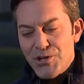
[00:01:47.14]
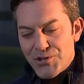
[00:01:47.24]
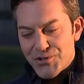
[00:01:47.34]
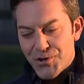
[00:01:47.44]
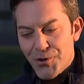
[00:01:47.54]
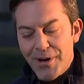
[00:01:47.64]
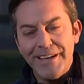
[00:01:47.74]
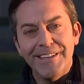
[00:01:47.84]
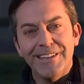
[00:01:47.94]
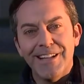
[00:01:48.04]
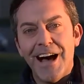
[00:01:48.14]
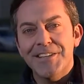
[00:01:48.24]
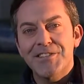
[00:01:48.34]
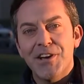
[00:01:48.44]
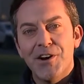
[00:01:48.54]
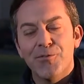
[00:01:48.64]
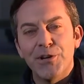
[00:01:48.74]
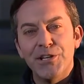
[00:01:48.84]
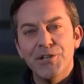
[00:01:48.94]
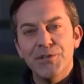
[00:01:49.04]
So a lot of
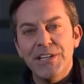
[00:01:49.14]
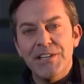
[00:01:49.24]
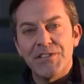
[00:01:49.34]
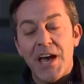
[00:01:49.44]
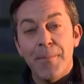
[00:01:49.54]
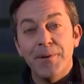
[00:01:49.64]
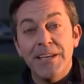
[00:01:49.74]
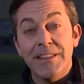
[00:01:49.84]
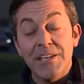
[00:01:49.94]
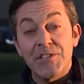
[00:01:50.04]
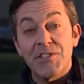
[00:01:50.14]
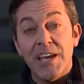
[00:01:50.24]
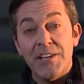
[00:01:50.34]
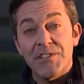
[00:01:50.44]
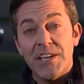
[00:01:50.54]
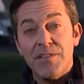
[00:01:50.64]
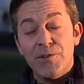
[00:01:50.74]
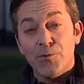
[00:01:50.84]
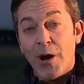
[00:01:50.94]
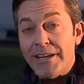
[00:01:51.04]
reunions happening this
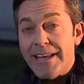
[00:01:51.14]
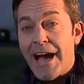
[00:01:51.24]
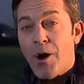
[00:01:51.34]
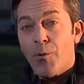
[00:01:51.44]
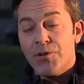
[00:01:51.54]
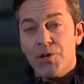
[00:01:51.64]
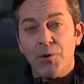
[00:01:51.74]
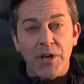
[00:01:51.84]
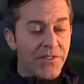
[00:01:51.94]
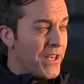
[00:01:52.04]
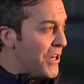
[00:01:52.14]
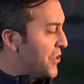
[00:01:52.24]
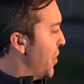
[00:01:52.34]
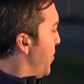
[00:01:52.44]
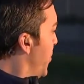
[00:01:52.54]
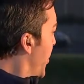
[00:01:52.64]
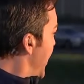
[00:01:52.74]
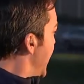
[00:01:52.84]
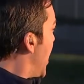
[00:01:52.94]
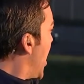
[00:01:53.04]
Thanksgiving. Right now, we're told that things are
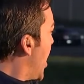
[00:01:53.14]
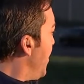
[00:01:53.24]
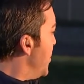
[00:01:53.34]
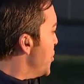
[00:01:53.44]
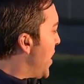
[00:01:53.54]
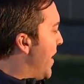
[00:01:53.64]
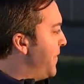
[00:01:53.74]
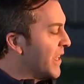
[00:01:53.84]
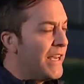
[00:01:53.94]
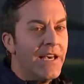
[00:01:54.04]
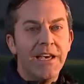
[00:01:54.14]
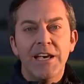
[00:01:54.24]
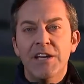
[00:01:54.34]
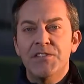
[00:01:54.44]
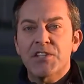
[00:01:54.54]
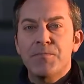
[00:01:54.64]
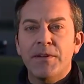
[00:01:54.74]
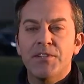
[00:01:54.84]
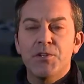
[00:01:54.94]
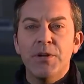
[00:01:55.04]
pretty calm, but traffic is
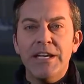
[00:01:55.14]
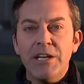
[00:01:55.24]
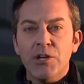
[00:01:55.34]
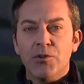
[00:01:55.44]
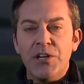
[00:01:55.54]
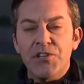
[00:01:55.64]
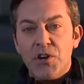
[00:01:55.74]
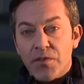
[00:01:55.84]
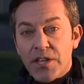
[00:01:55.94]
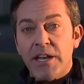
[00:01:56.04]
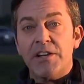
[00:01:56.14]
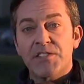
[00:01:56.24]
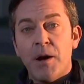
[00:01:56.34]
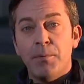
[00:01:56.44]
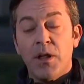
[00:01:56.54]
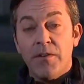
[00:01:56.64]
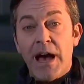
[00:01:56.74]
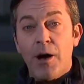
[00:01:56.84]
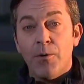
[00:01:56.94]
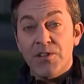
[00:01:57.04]
expected to increase over the next couple of
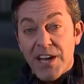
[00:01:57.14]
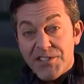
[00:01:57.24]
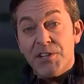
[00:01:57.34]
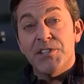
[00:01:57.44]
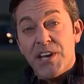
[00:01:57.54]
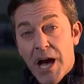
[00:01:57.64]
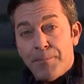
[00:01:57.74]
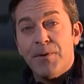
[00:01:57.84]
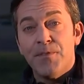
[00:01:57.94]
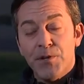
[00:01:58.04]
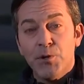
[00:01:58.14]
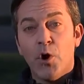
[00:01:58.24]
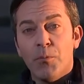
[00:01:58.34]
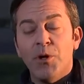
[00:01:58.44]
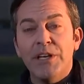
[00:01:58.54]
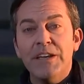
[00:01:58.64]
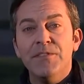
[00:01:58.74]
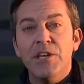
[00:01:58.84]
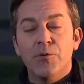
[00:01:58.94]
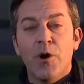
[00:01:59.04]
hours. That's on top of the normal
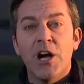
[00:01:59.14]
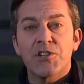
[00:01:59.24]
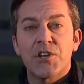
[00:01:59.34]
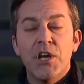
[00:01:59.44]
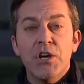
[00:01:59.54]
evening rush.